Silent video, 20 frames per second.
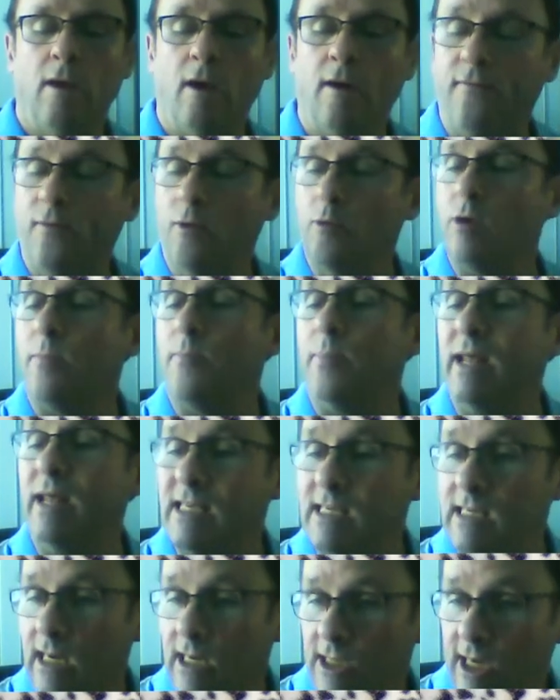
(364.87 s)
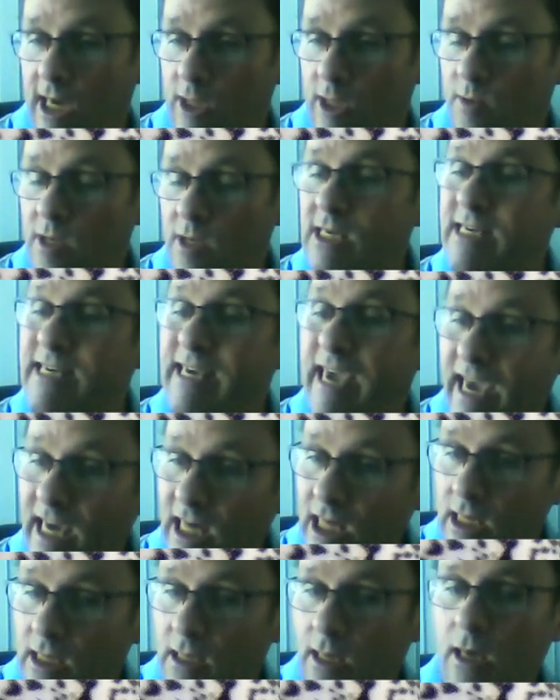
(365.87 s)
Affordability assessment,
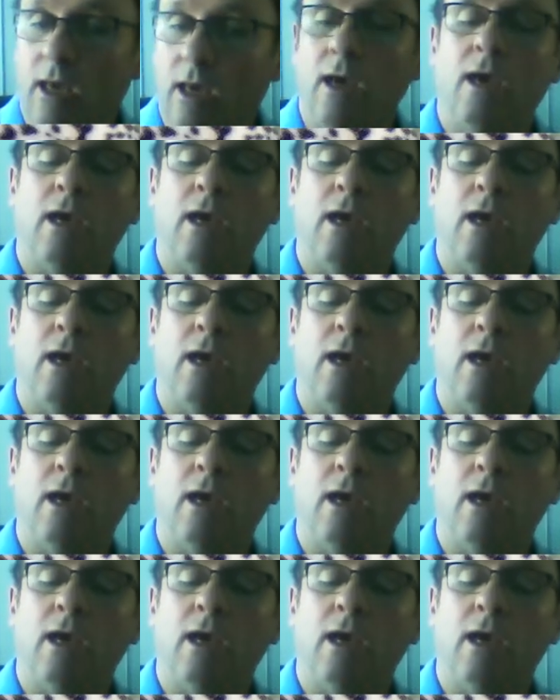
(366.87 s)
yes.